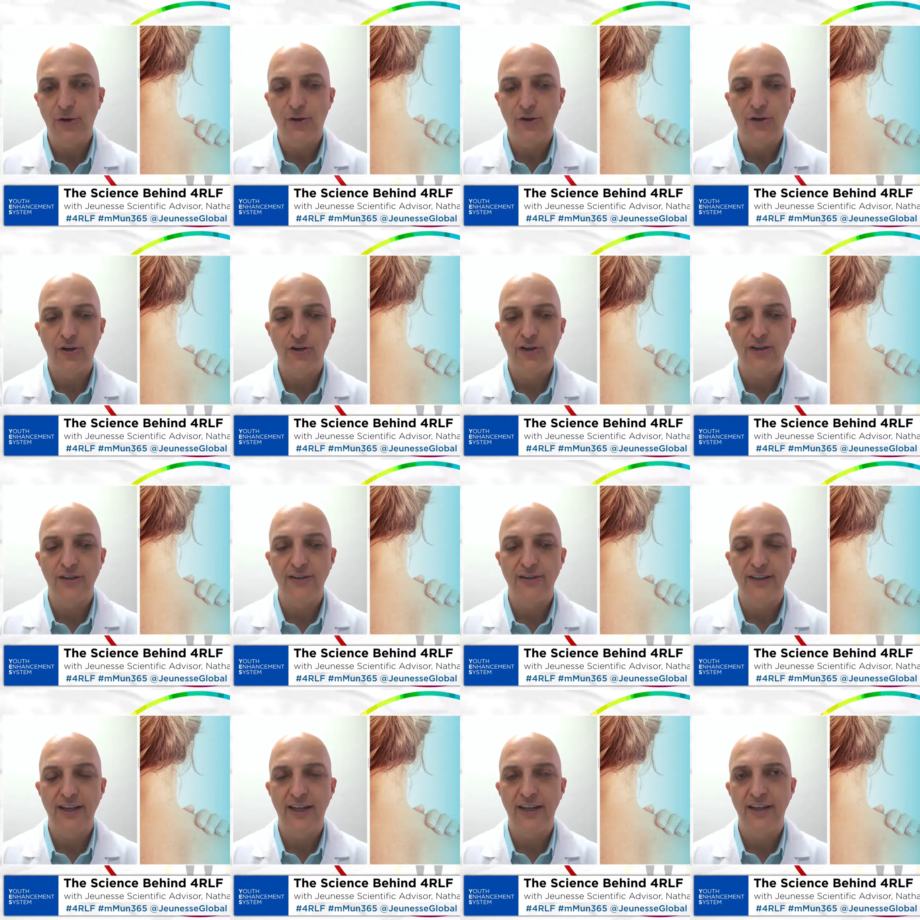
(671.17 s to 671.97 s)
or
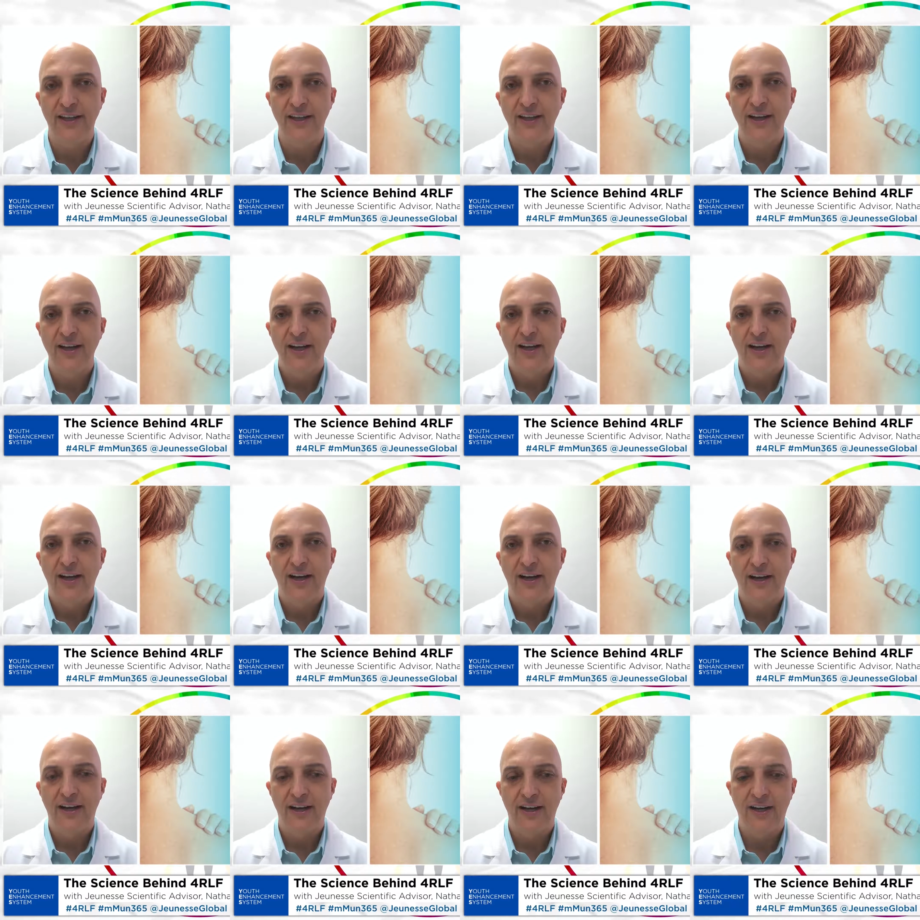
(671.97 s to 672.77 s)
they
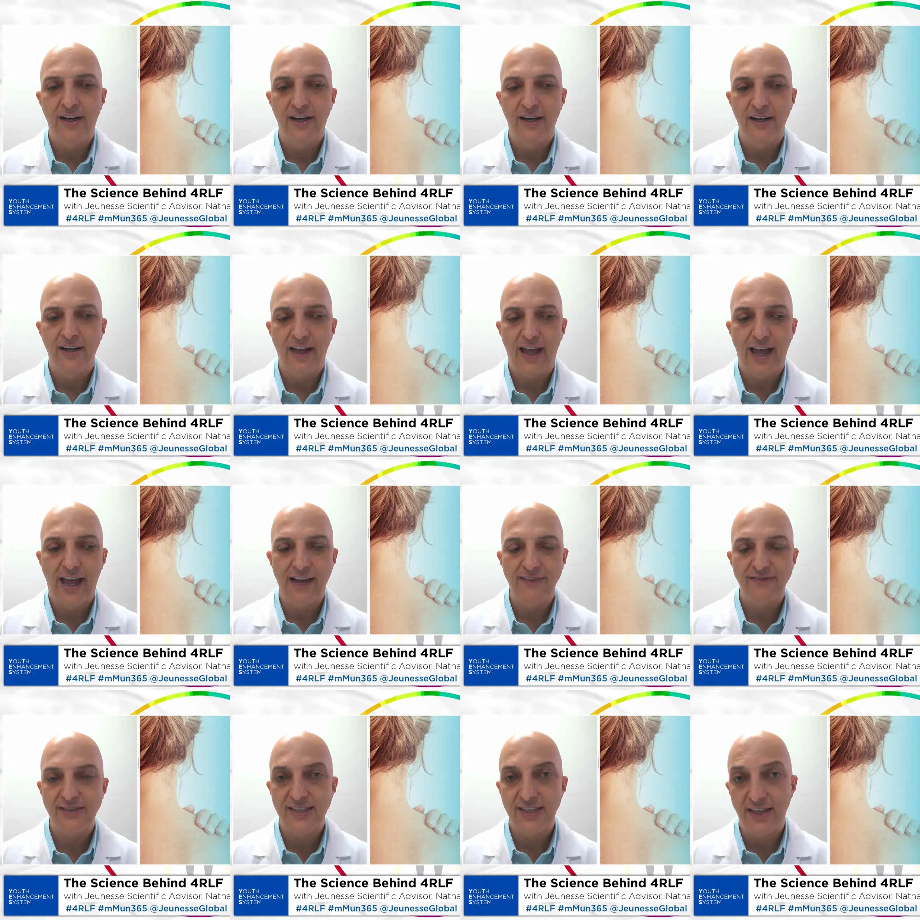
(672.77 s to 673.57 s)

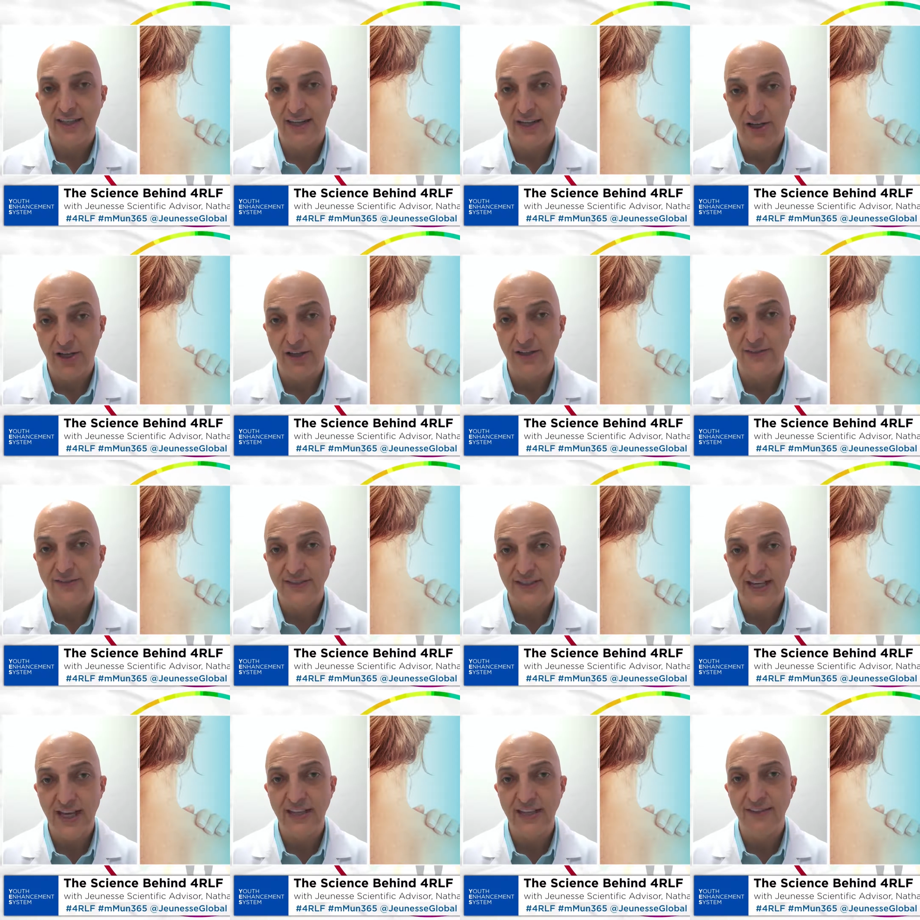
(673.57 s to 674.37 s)
have a lot
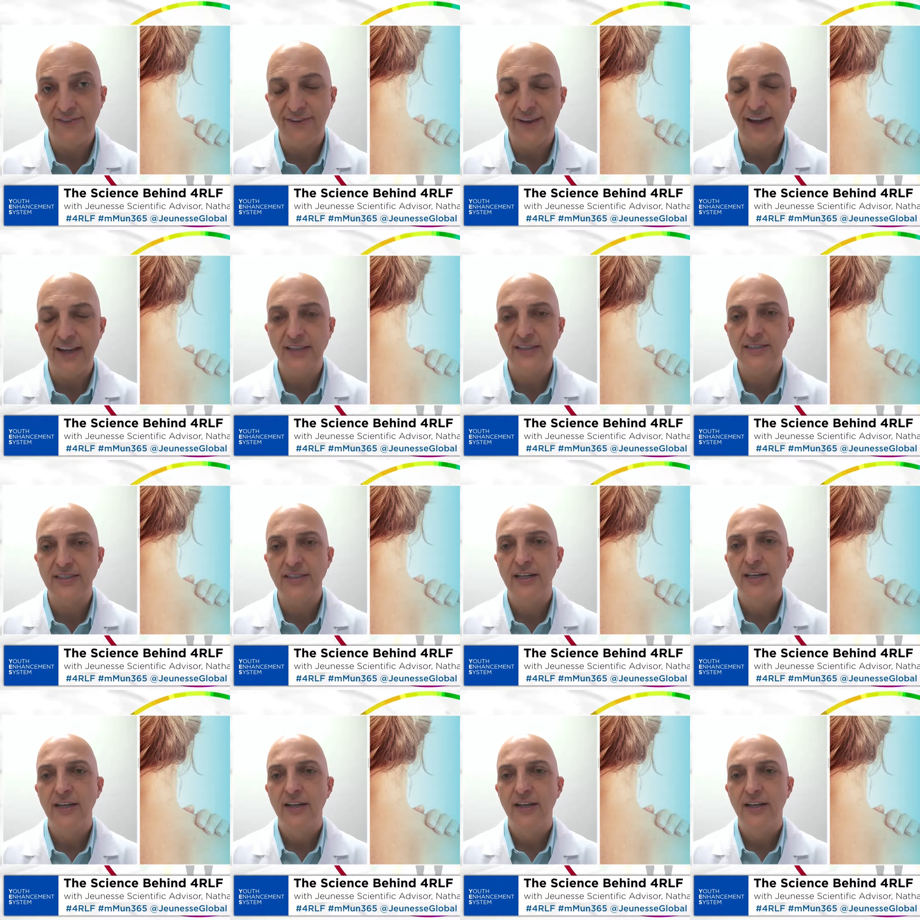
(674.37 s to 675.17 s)
of side
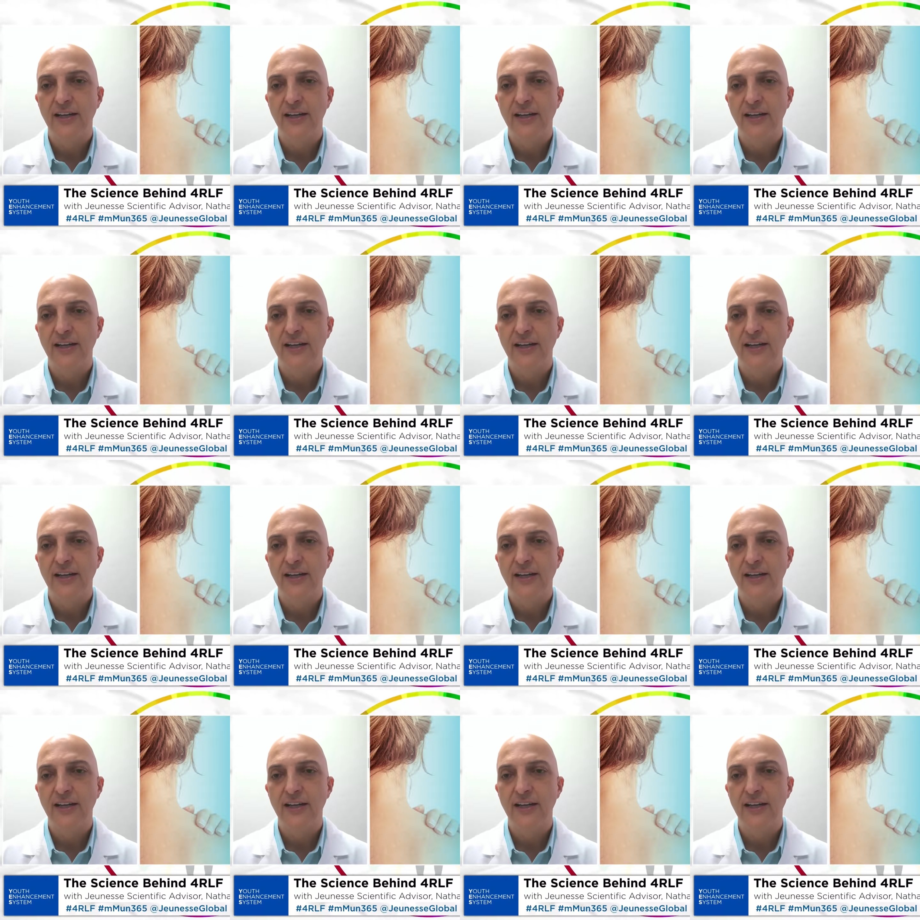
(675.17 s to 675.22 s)
effects.